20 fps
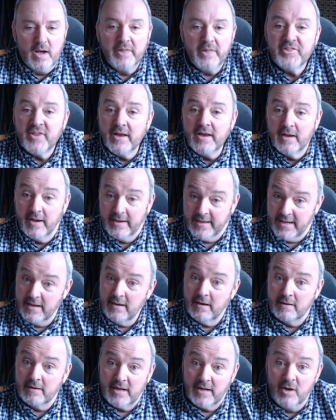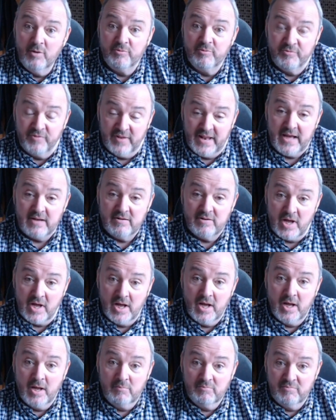I think again, I go for that
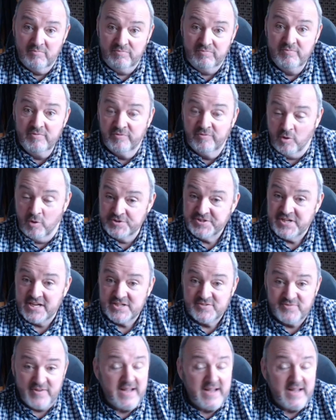Vortex